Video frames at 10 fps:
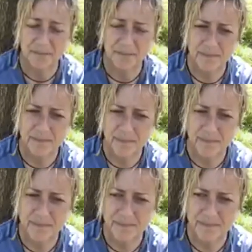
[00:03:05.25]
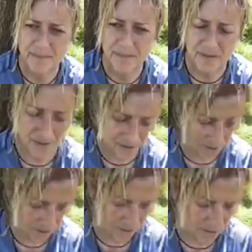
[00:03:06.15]

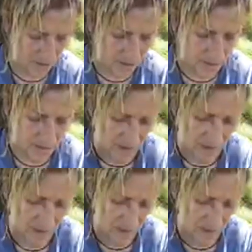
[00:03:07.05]
No one is speaking in this clip.